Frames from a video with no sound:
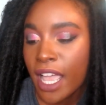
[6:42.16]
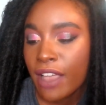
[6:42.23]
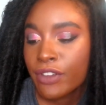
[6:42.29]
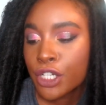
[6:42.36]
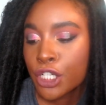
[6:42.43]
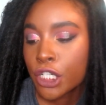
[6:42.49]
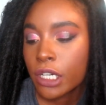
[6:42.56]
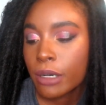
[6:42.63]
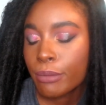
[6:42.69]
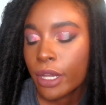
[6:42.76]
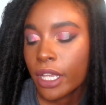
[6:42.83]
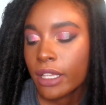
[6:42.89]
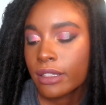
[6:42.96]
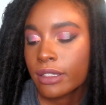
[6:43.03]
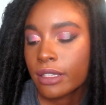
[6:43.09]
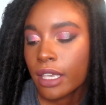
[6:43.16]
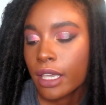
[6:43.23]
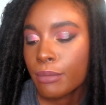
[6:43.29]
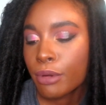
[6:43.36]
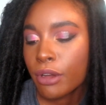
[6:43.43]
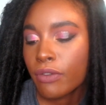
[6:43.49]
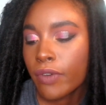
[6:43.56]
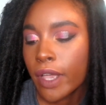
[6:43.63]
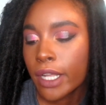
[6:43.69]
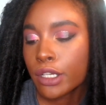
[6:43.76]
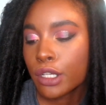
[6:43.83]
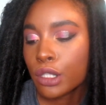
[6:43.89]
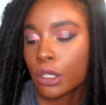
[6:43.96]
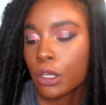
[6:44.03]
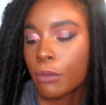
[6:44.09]
Shimmering Skin
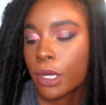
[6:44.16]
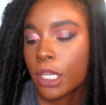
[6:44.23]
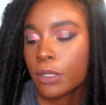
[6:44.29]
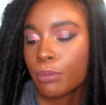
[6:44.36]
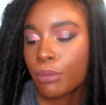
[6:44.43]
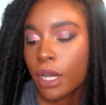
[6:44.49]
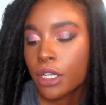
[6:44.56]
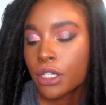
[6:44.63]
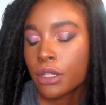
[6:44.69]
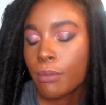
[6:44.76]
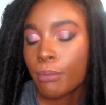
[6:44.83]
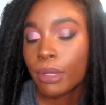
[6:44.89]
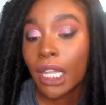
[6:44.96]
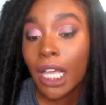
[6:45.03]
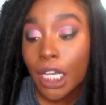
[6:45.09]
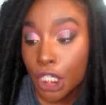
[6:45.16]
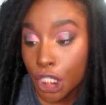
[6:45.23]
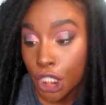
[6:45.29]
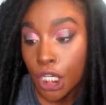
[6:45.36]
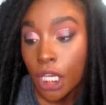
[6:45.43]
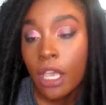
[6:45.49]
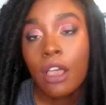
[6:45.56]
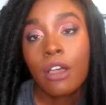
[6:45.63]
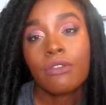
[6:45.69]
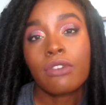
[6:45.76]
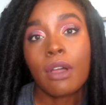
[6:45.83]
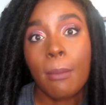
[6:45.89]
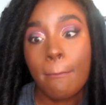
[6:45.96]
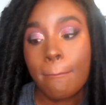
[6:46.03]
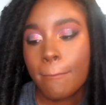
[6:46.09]
Perfector Luminous Blush
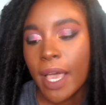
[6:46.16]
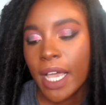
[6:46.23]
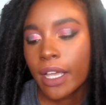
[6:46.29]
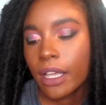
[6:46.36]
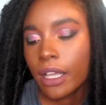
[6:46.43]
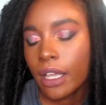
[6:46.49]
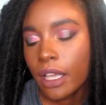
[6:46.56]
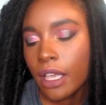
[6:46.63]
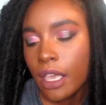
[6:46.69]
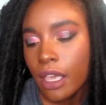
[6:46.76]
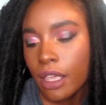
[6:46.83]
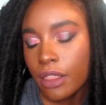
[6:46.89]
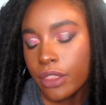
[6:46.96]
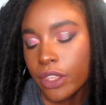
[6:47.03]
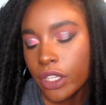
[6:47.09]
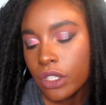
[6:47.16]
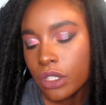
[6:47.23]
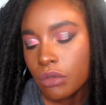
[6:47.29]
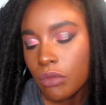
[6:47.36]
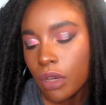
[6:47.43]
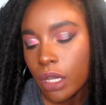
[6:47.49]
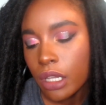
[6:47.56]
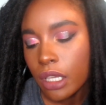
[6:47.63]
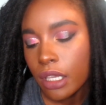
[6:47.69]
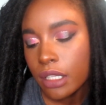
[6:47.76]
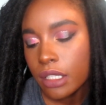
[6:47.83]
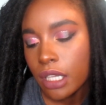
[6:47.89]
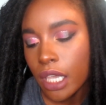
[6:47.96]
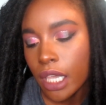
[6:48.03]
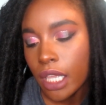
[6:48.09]
from Becca. This one
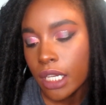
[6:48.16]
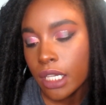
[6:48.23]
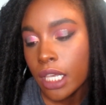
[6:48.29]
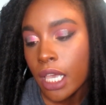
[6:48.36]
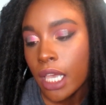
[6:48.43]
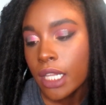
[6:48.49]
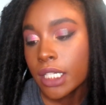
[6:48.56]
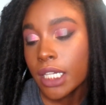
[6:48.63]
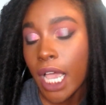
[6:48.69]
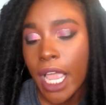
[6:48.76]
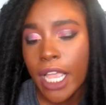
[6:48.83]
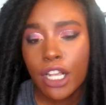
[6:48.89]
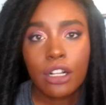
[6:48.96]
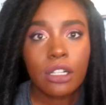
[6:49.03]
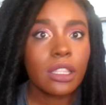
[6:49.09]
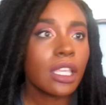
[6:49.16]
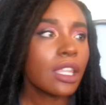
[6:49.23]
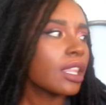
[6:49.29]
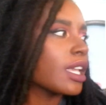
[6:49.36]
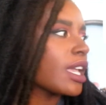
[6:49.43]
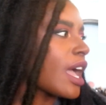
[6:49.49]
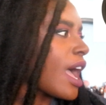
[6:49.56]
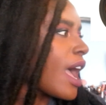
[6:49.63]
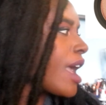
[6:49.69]
is in Tiger Lily.